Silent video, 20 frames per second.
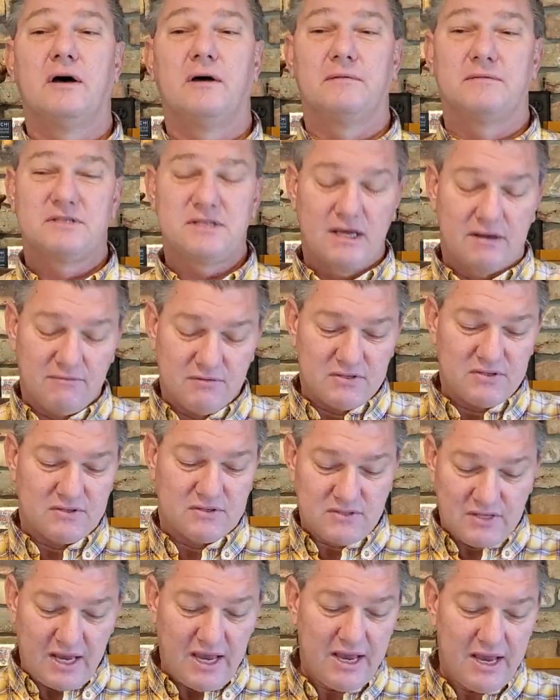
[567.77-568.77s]

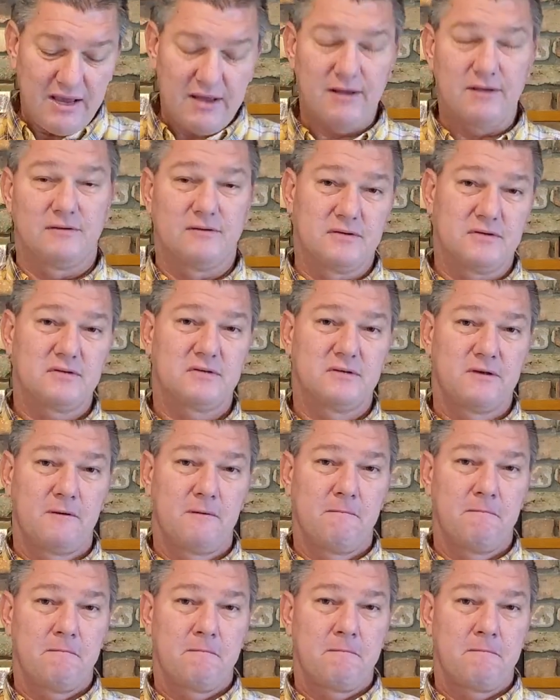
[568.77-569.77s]
Davis's hands.
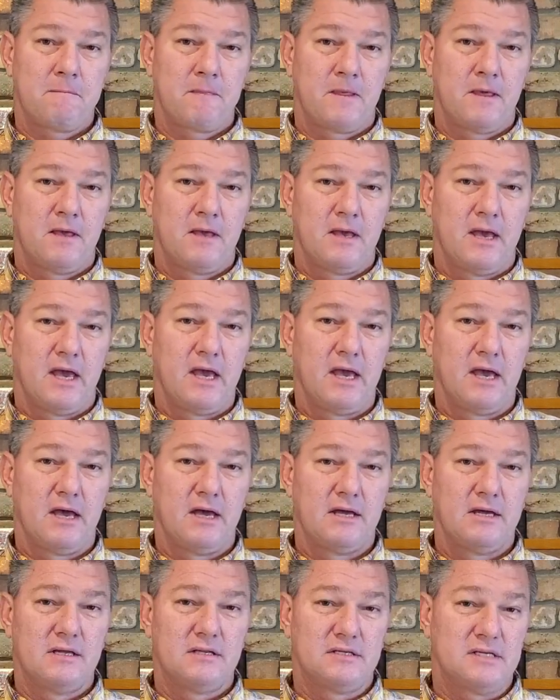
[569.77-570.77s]

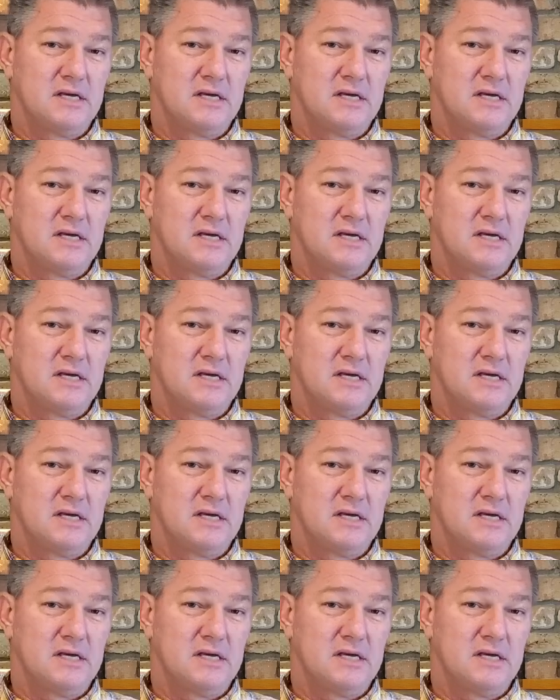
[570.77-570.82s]
And